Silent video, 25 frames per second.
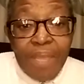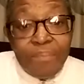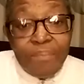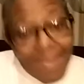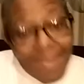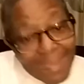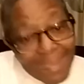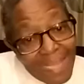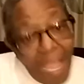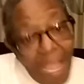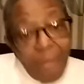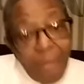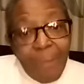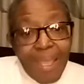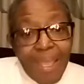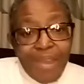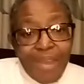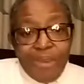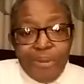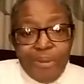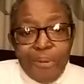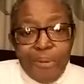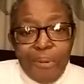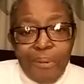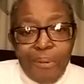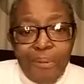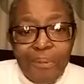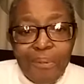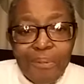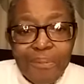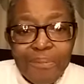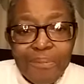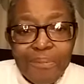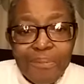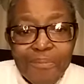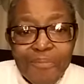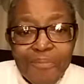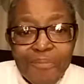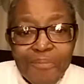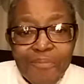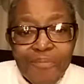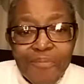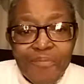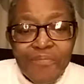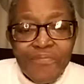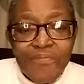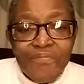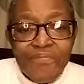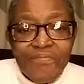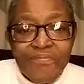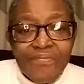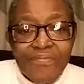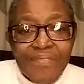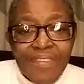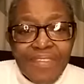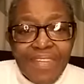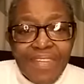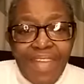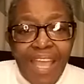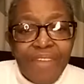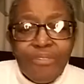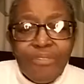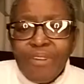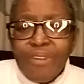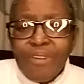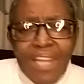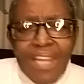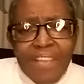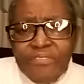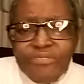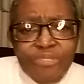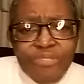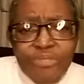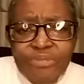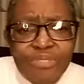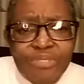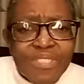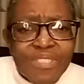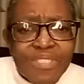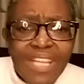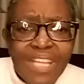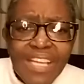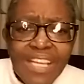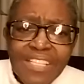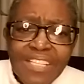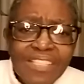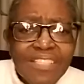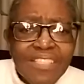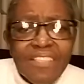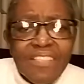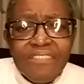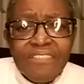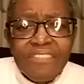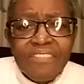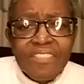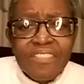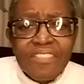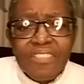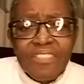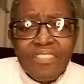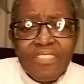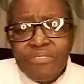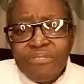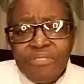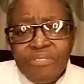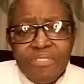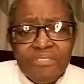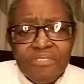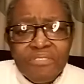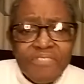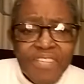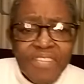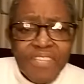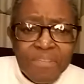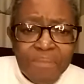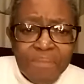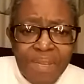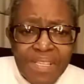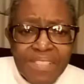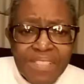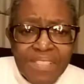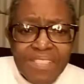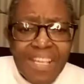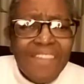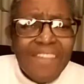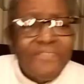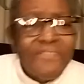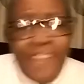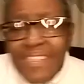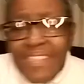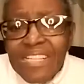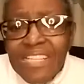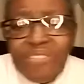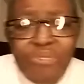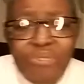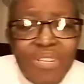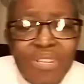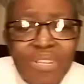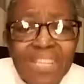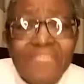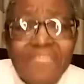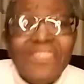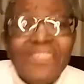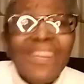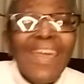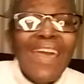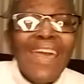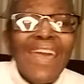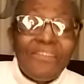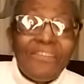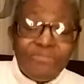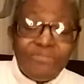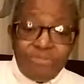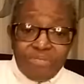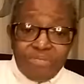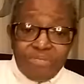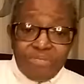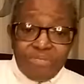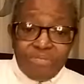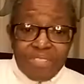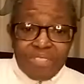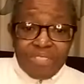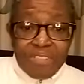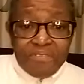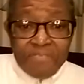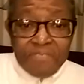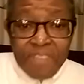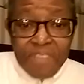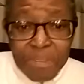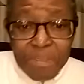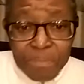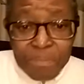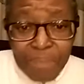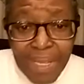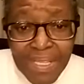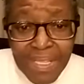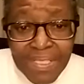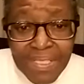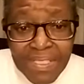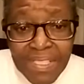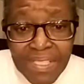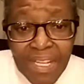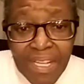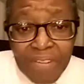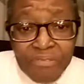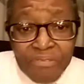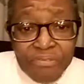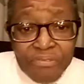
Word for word: But now I know I don't have to use negativity to defend myself. In fact, I don't even have to defend myself.